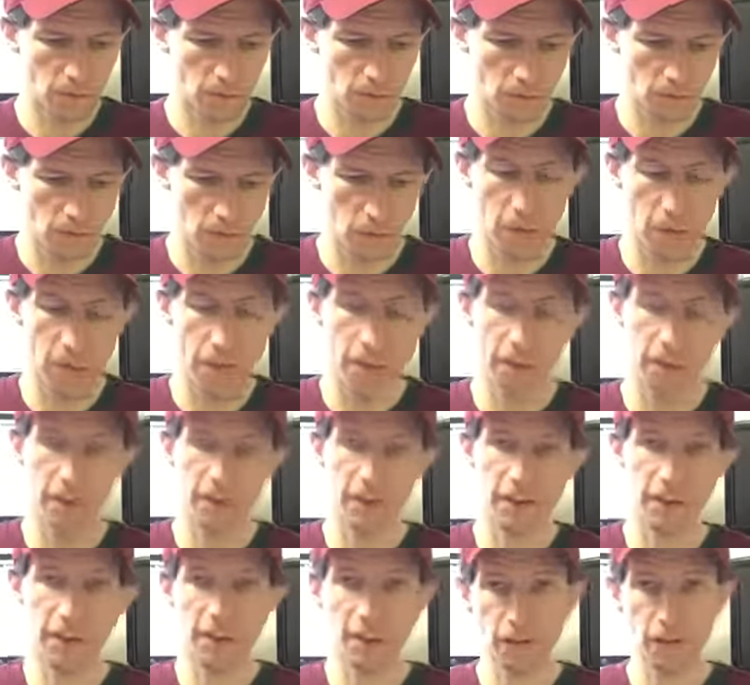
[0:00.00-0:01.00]
what is
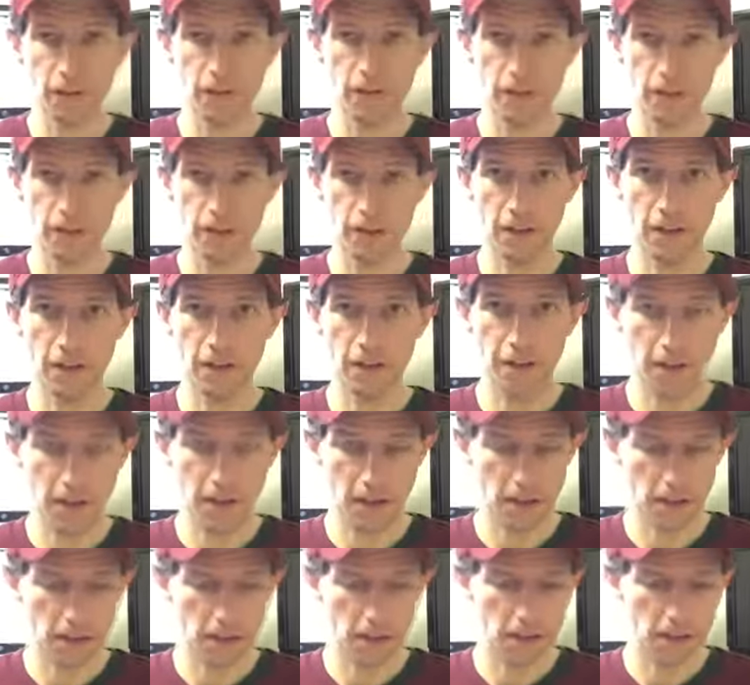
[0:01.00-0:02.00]
interesting to
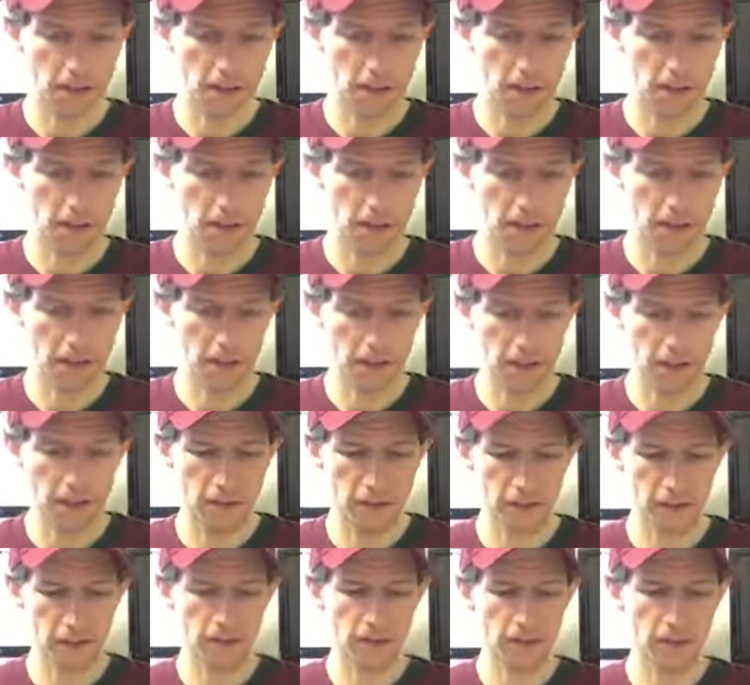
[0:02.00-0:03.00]
me
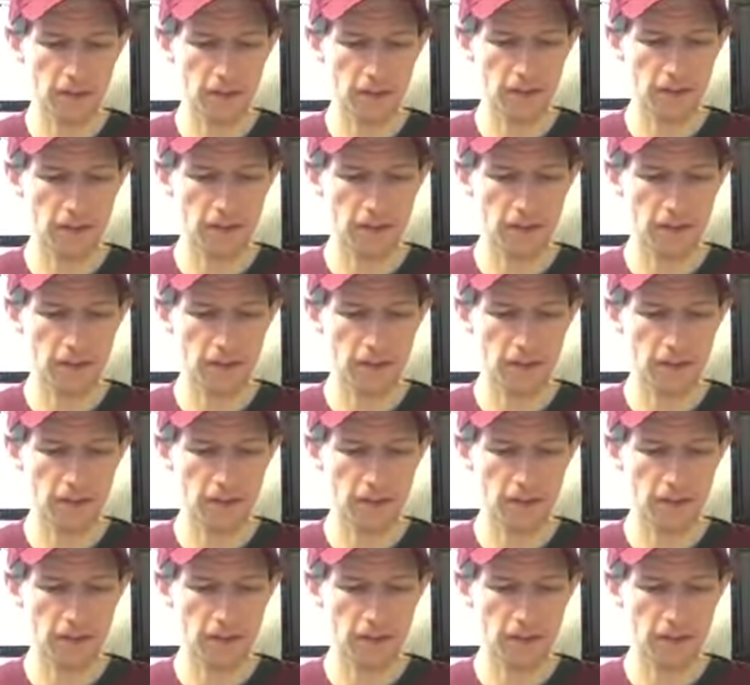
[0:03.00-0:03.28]
is